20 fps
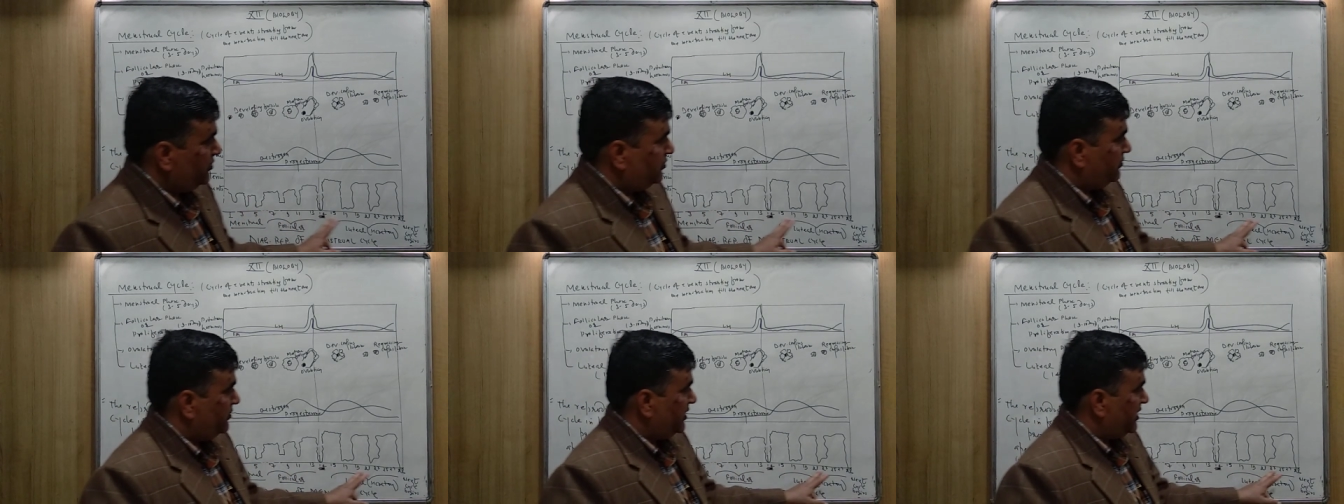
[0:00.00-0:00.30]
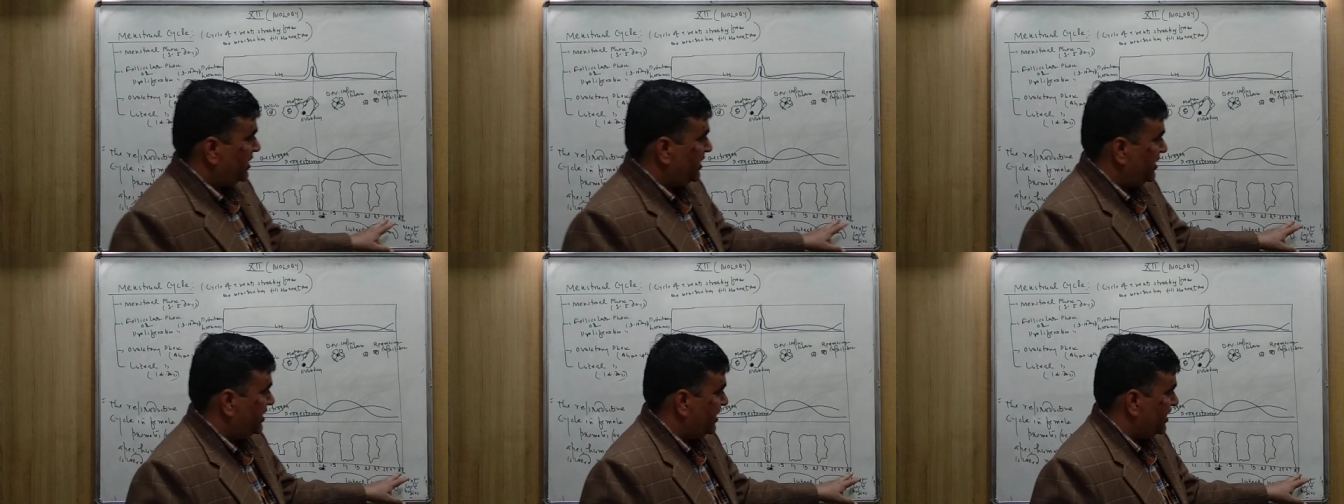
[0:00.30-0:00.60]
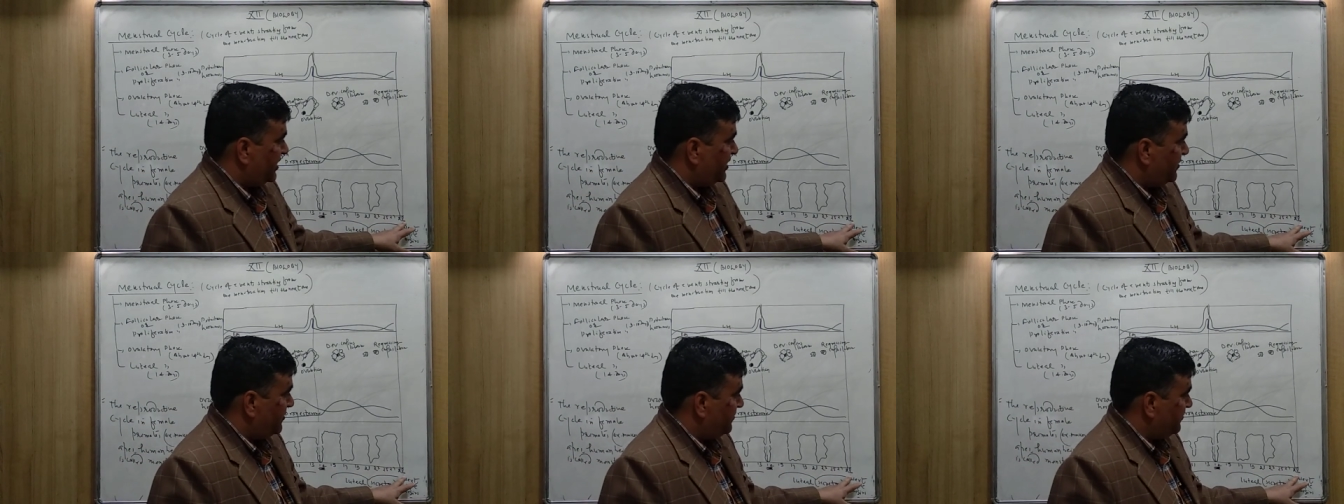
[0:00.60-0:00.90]
to be
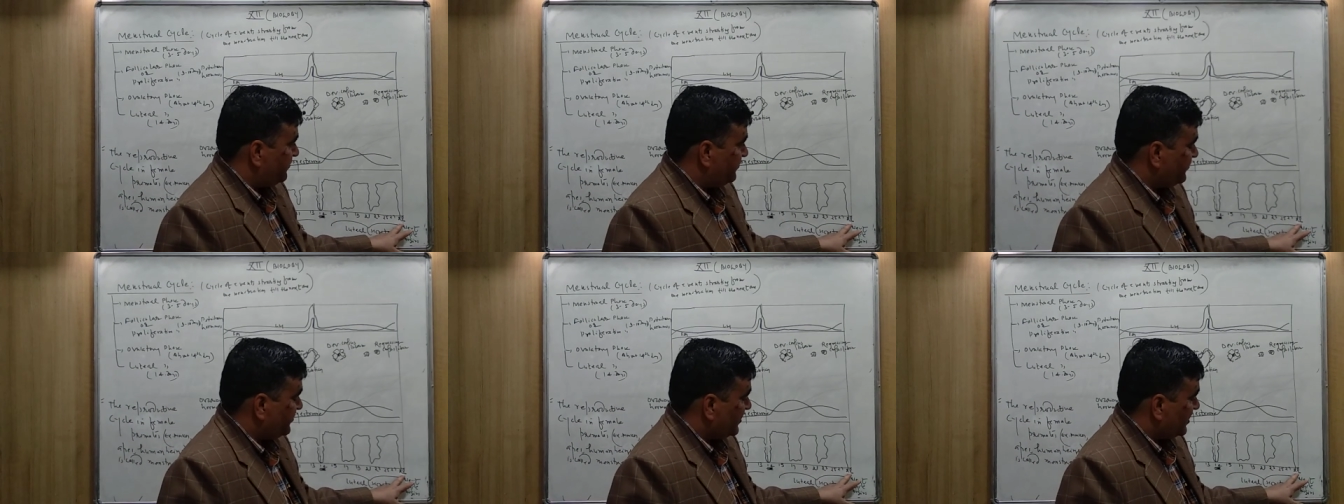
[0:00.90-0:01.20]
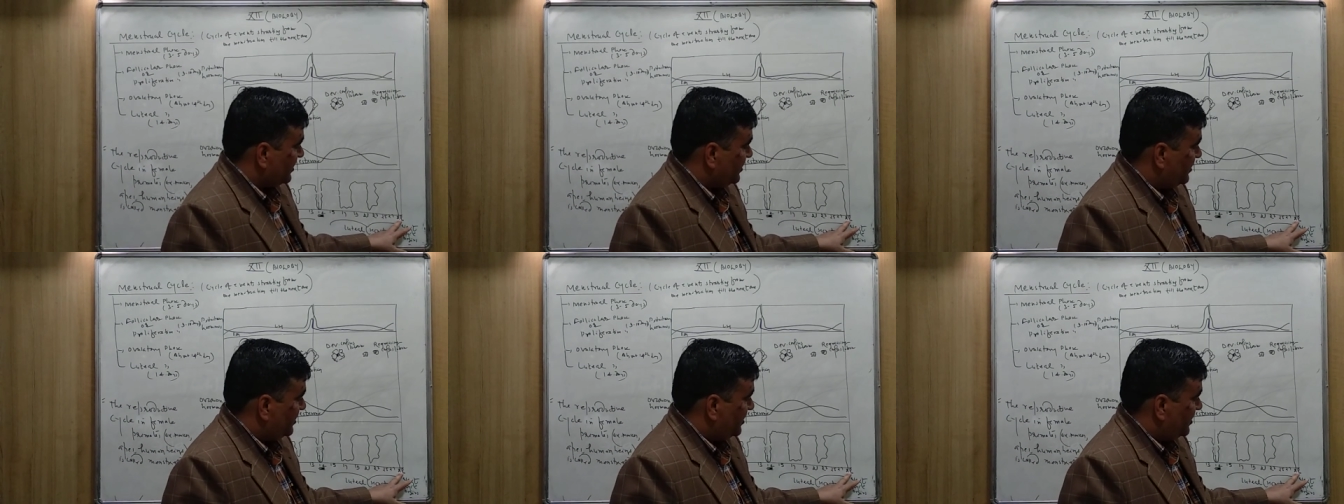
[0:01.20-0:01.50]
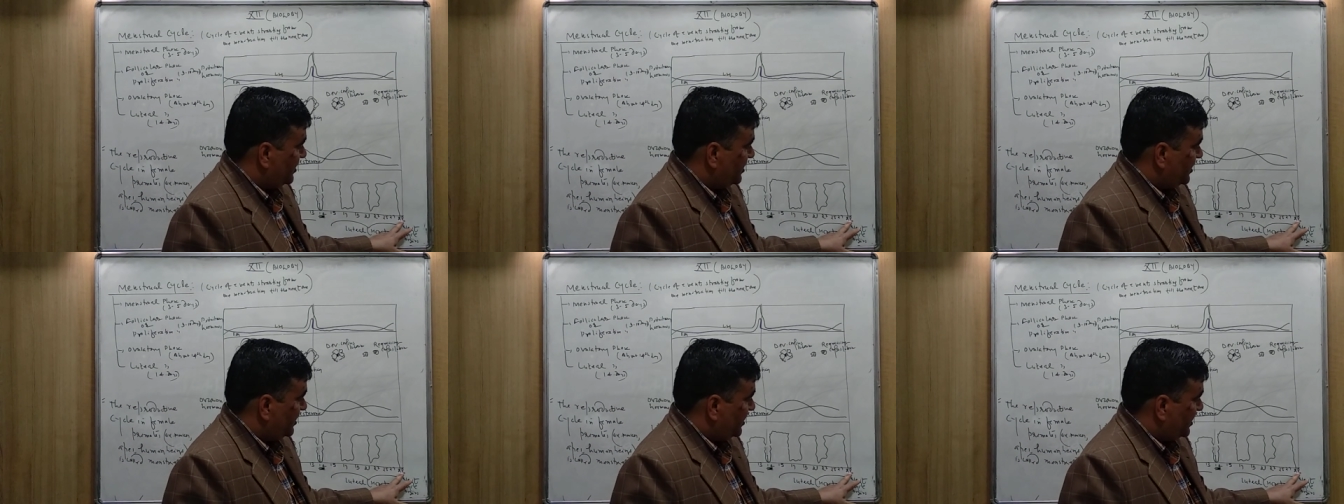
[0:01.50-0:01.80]
ended
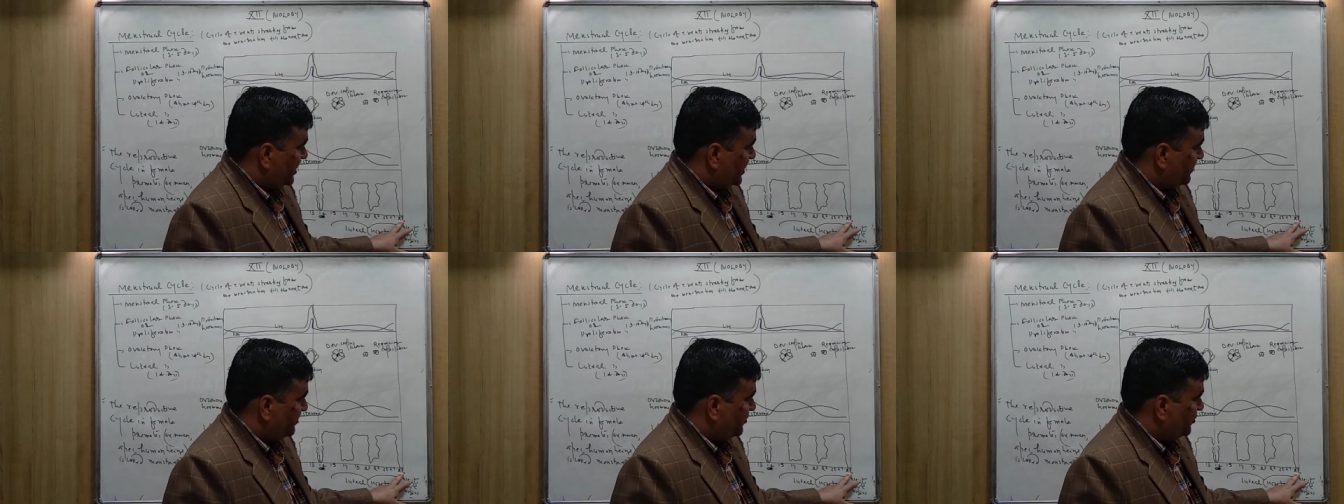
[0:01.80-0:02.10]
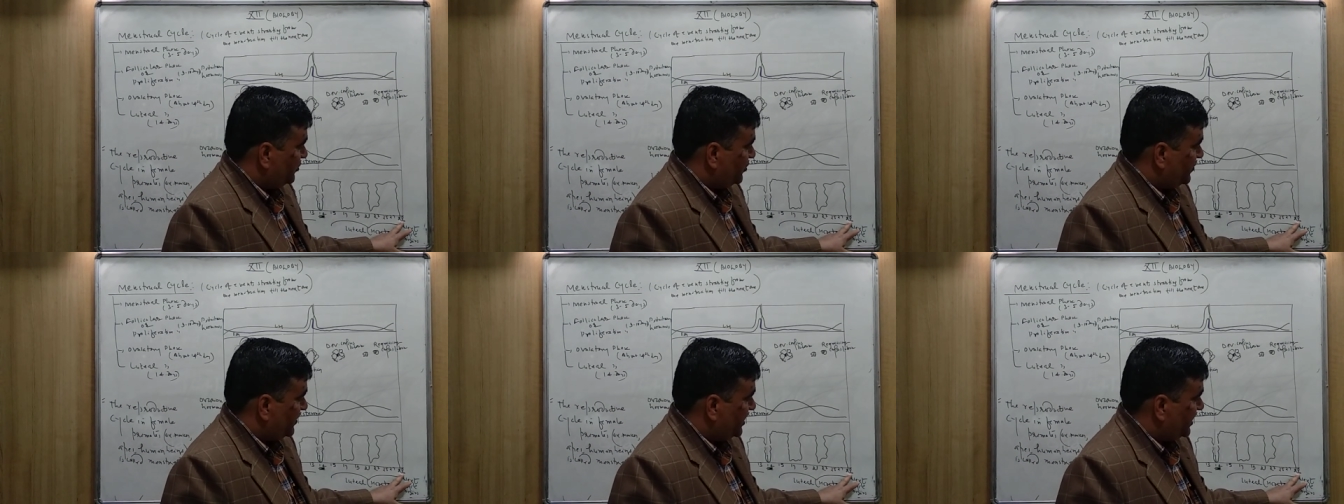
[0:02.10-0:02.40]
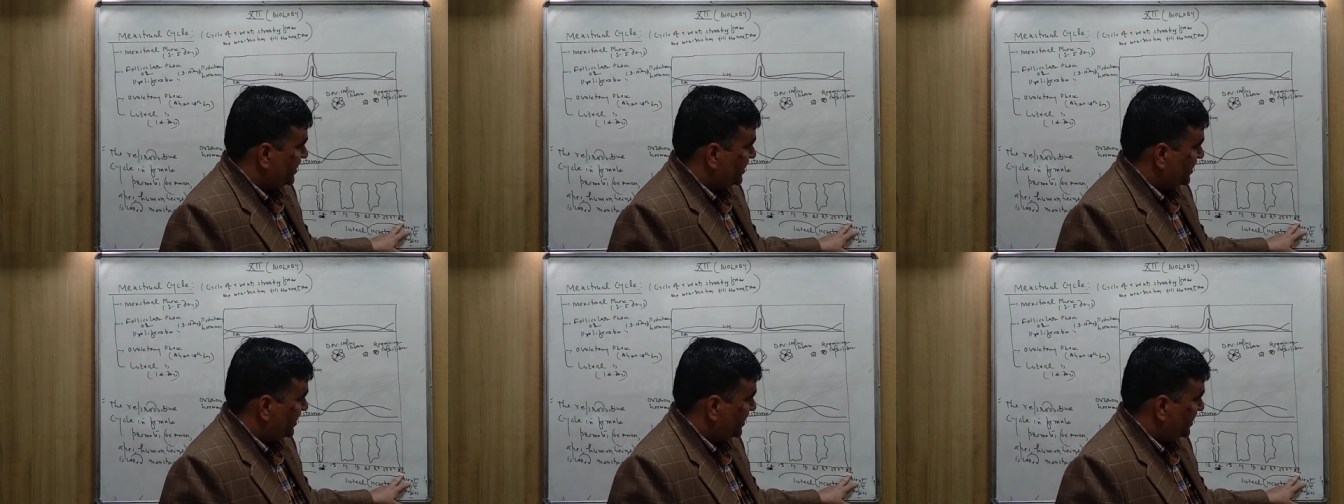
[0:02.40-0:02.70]
up to
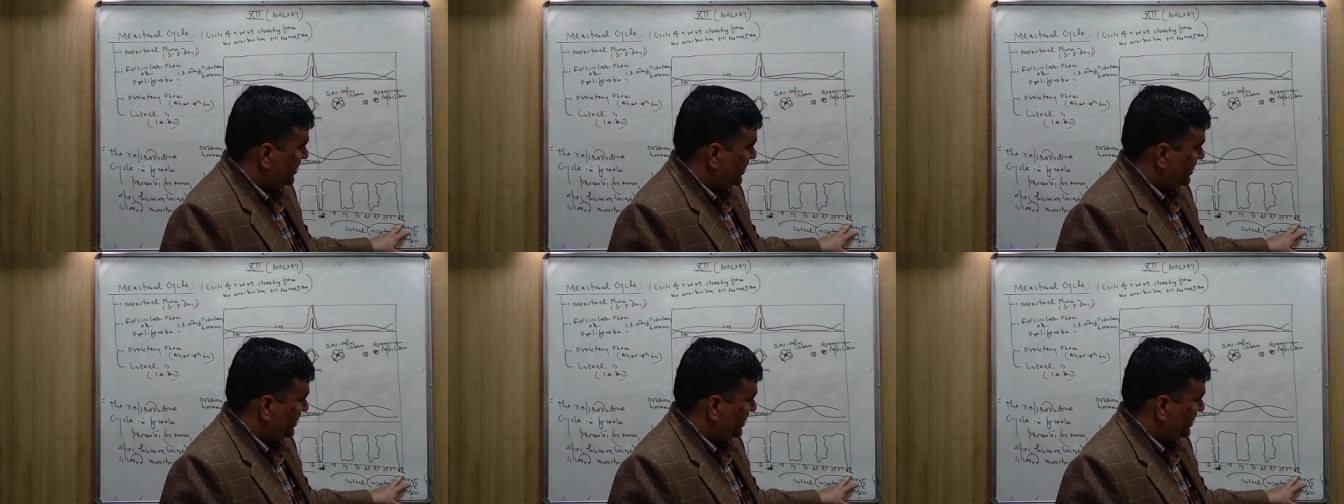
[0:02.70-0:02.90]
28.